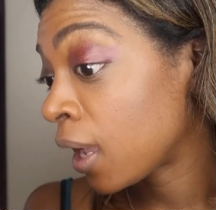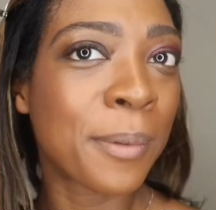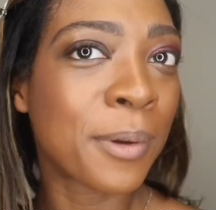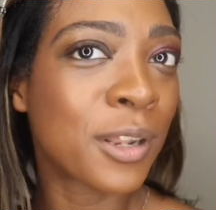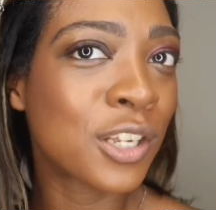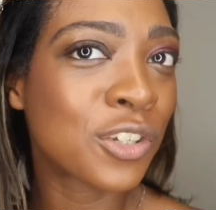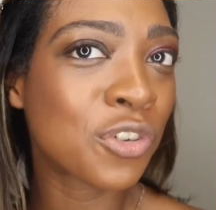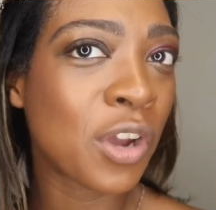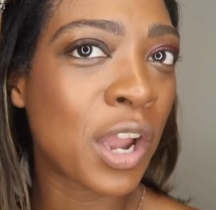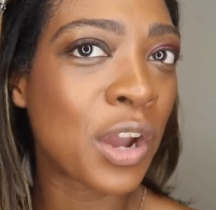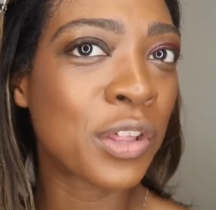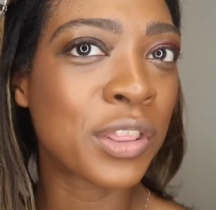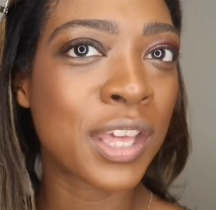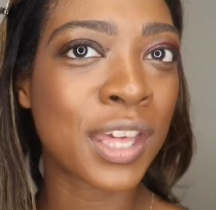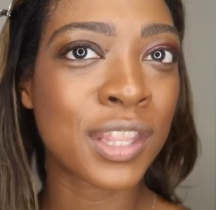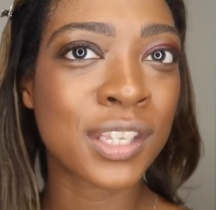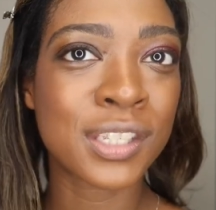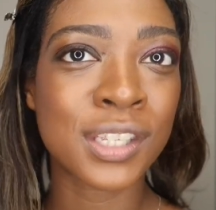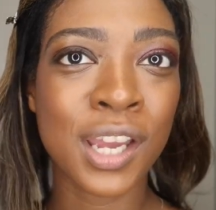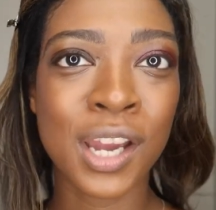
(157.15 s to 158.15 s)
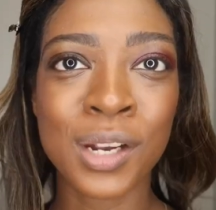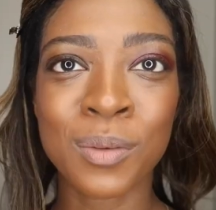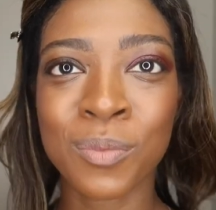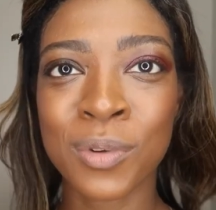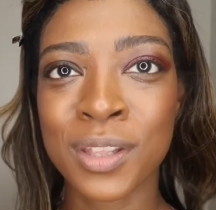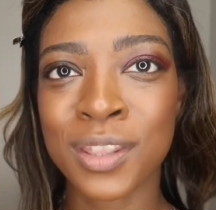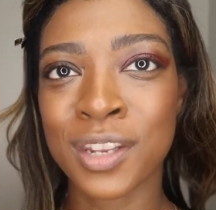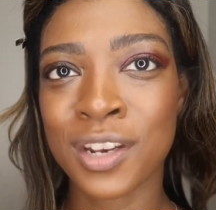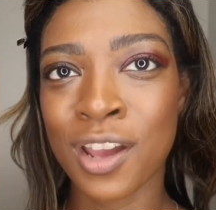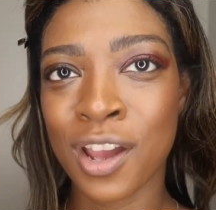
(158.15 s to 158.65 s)
gonna try it on the other side
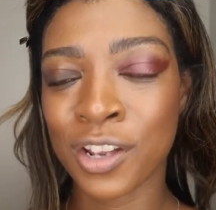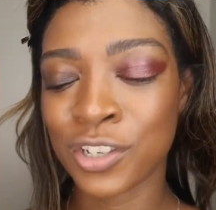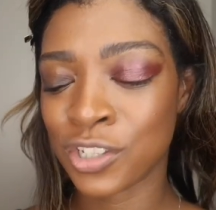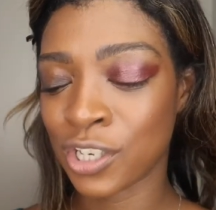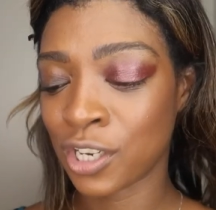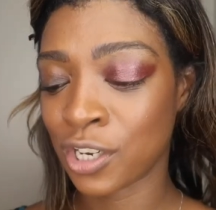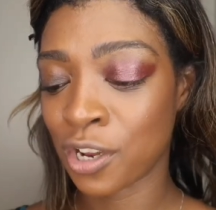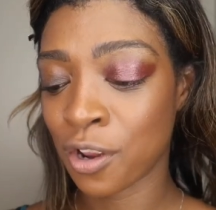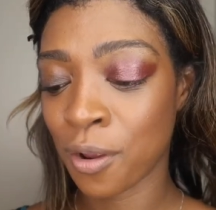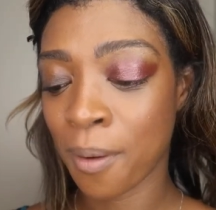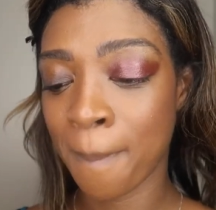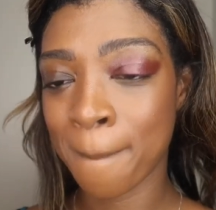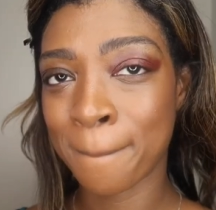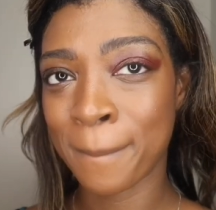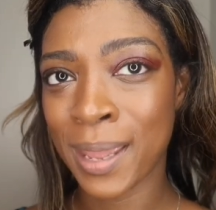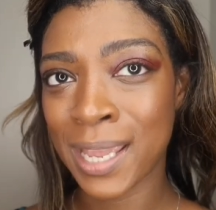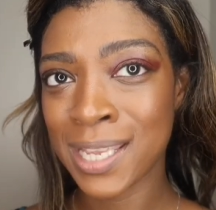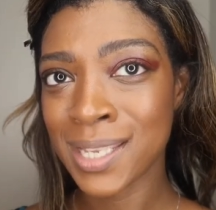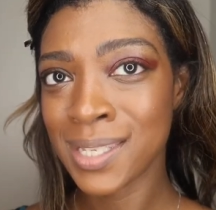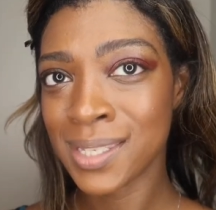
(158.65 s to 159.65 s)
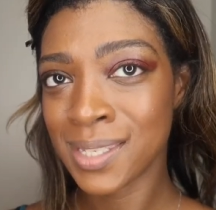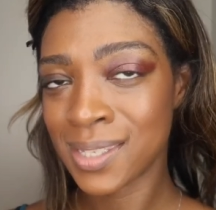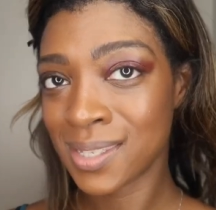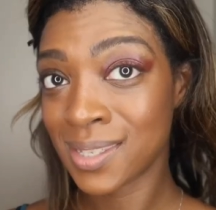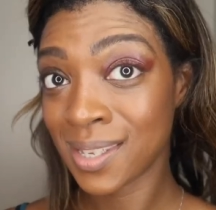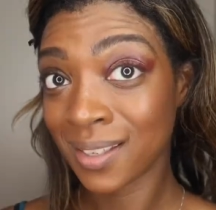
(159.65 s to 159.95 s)
with an eyeshadow base.